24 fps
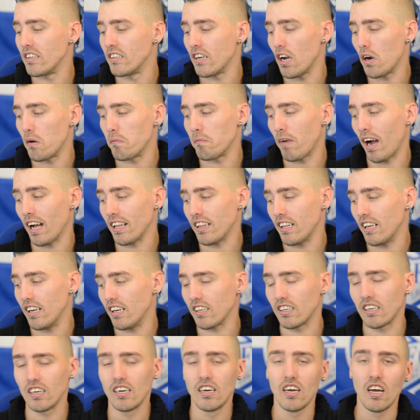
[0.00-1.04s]
Joe
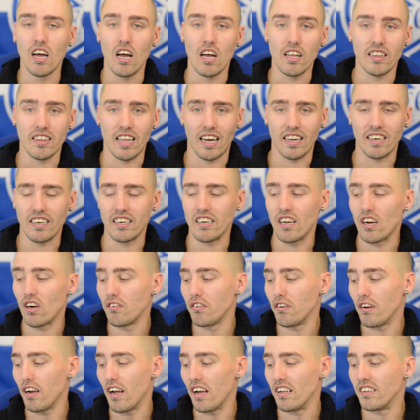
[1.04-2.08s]
Matic standing
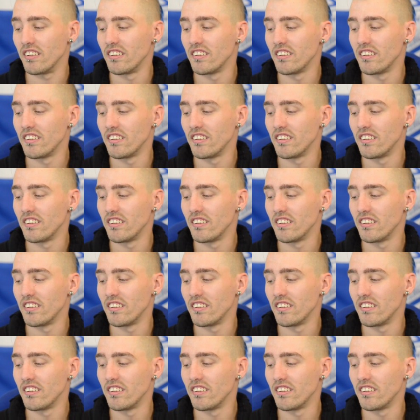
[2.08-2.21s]
over it.